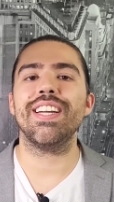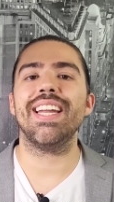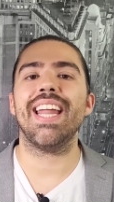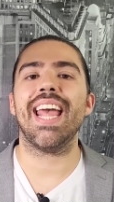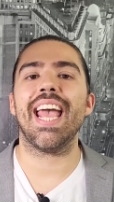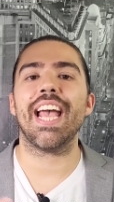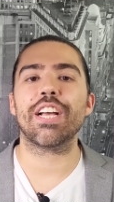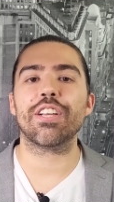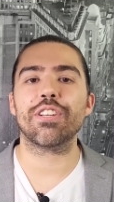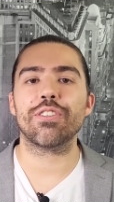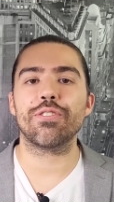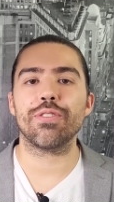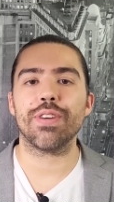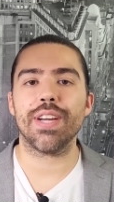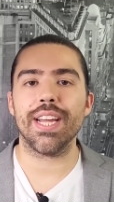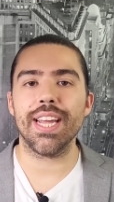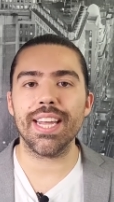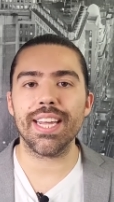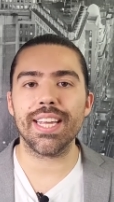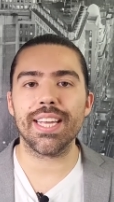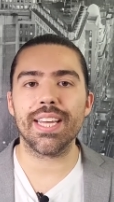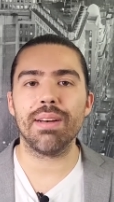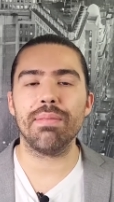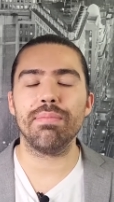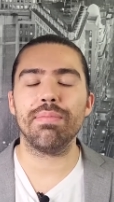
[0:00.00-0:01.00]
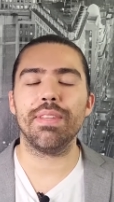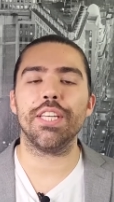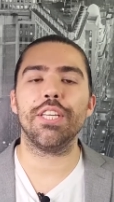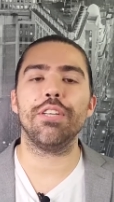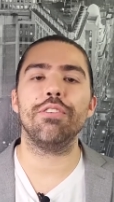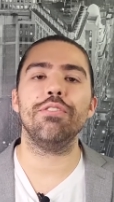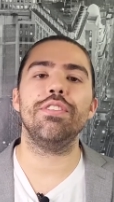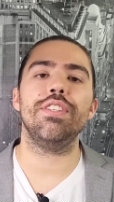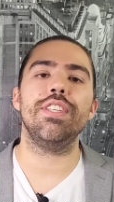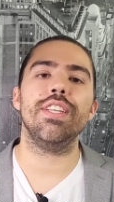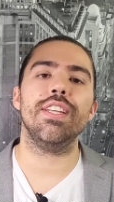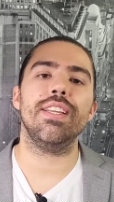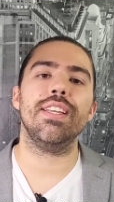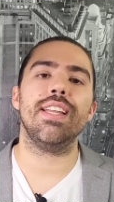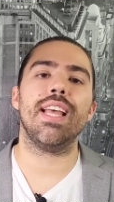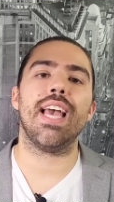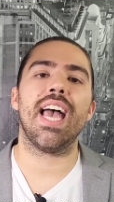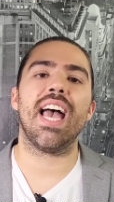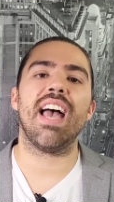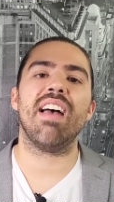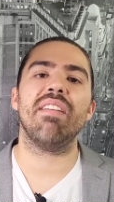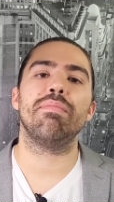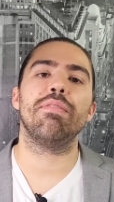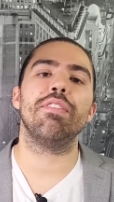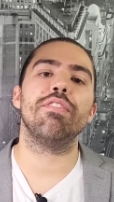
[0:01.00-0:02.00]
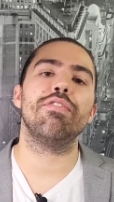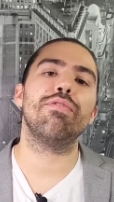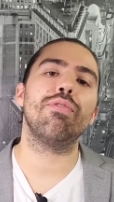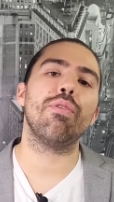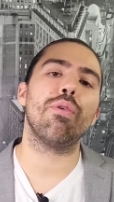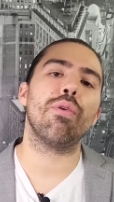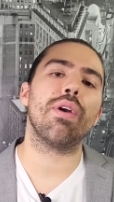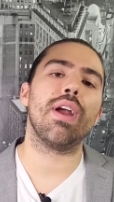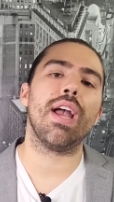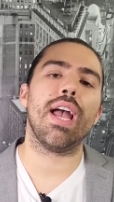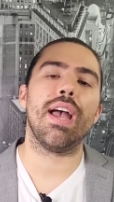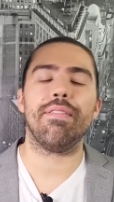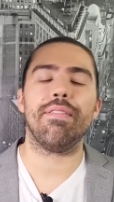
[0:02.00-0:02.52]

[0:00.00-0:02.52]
extra income that you didn't have before having